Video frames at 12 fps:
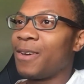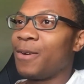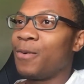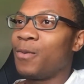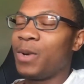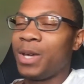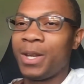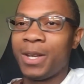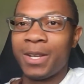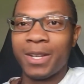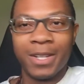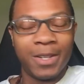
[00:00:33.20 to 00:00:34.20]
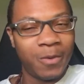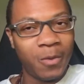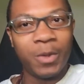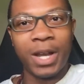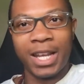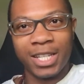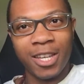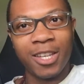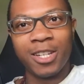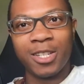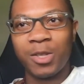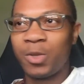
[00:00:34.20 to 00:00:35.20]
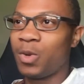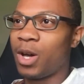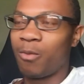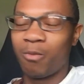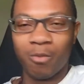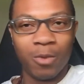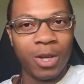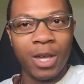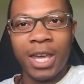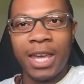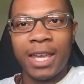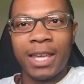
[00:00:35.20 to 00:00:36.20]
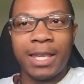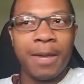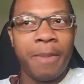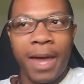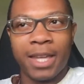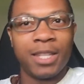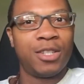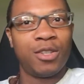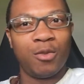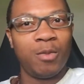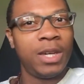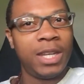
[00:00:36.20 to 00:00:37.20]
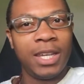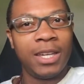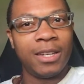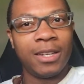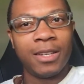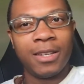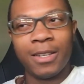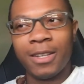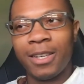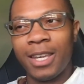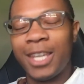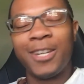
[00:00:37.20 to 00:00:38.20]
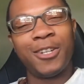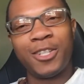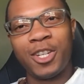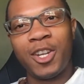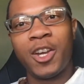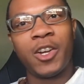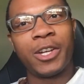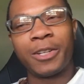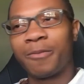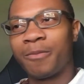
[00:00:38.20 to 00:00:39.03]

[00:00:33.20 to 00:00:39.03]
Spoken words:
when I started to get back into reading inner engineering,